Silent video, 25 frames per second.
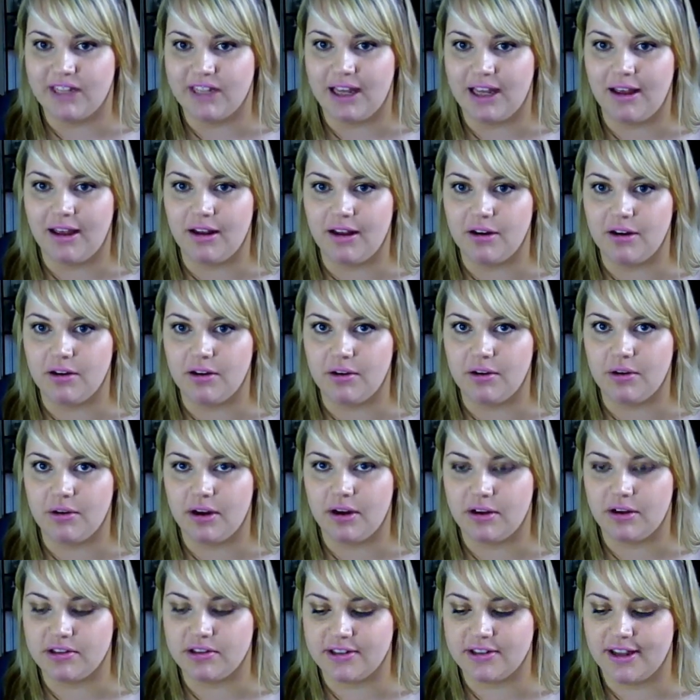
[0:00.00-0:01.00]
I don't know
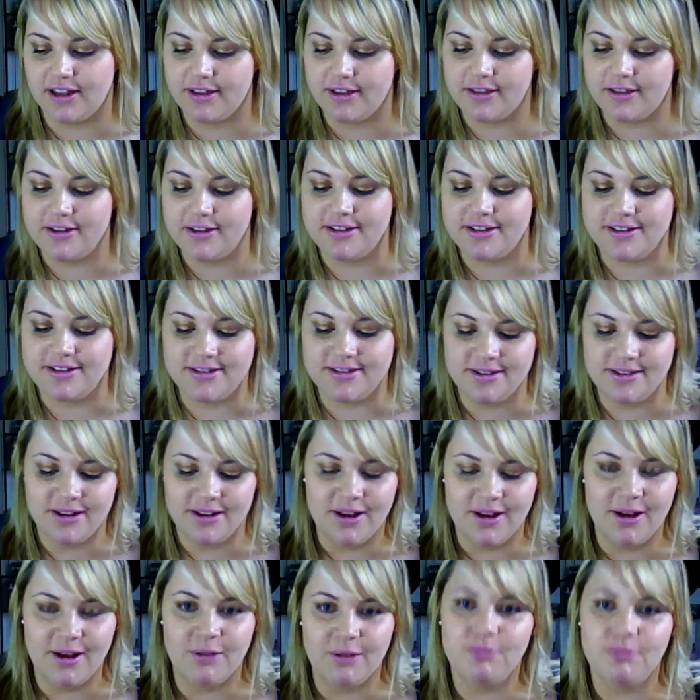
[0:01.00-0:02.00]
how to get this,
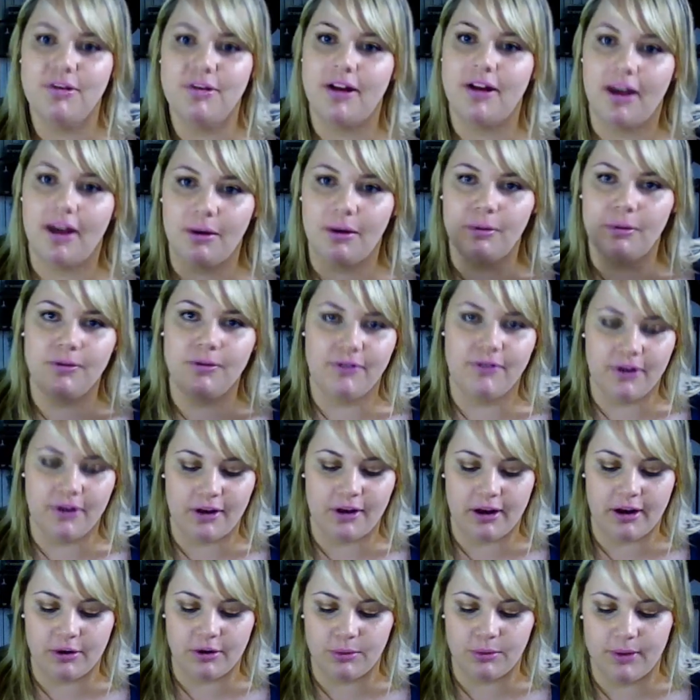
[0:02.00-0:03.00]
but I will
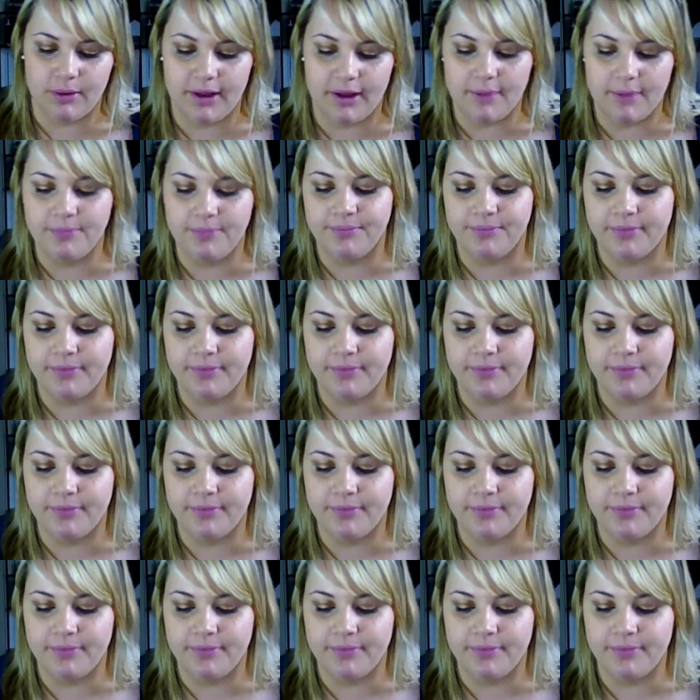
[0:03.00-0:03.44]
figure out a way.